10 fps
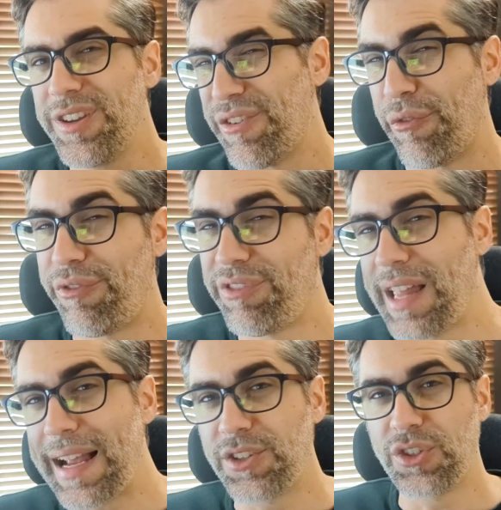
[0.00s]

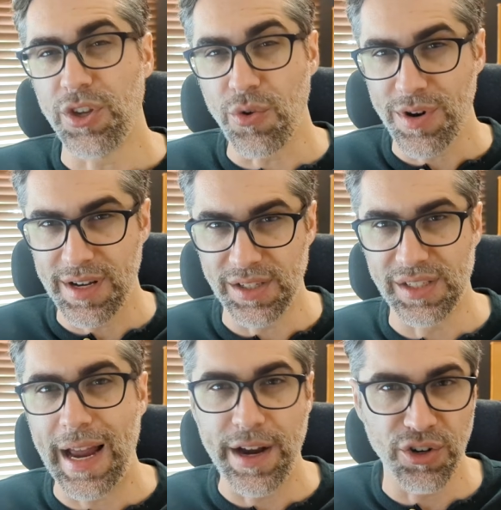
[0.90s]
flex your
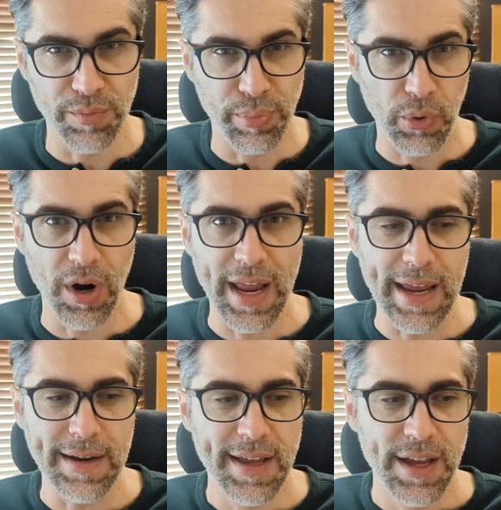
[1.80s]
designer
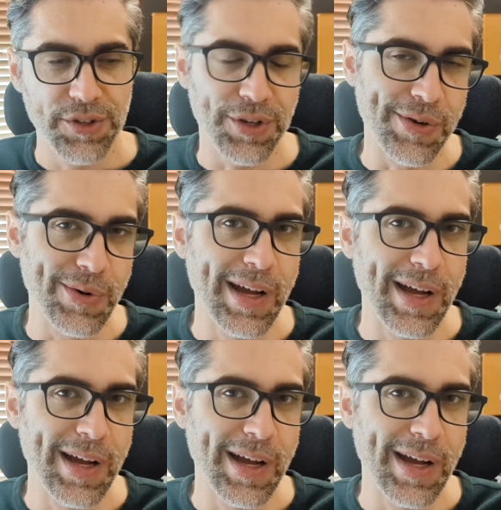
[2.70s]
brain to